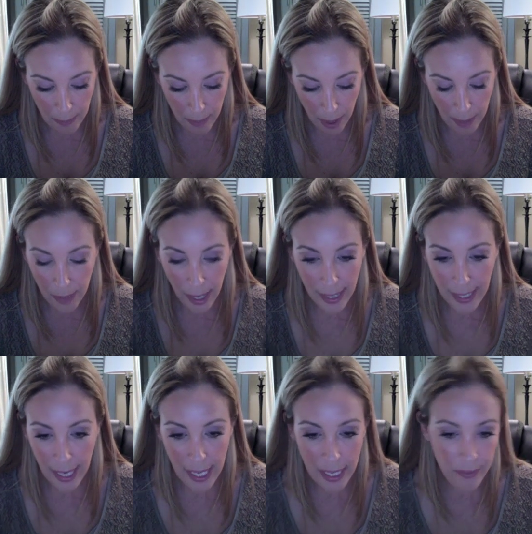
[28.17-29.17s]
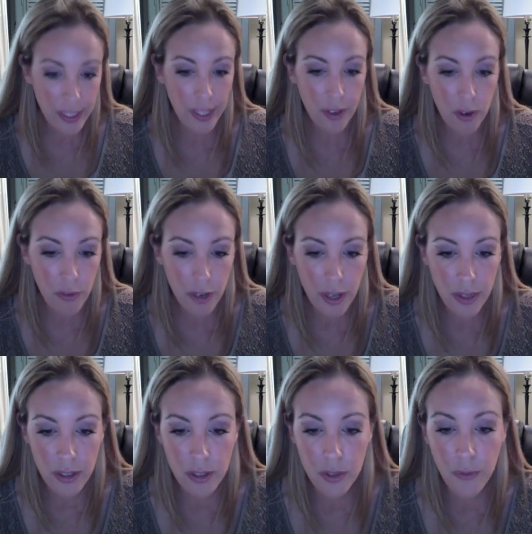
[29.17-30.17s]
I'm, I'm, I can't even get over
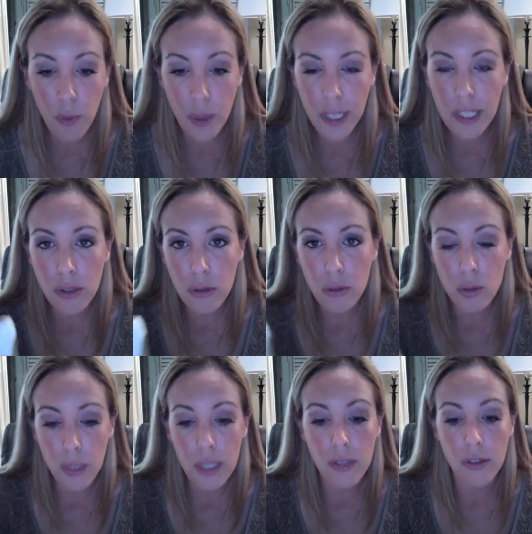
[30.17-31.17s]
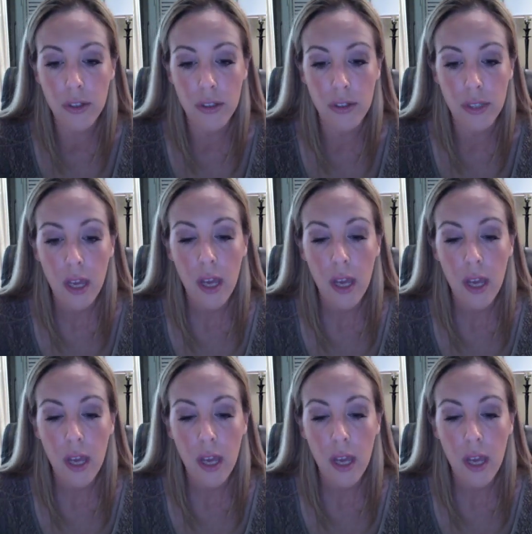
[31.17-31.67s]
it. There's forty-two tweezers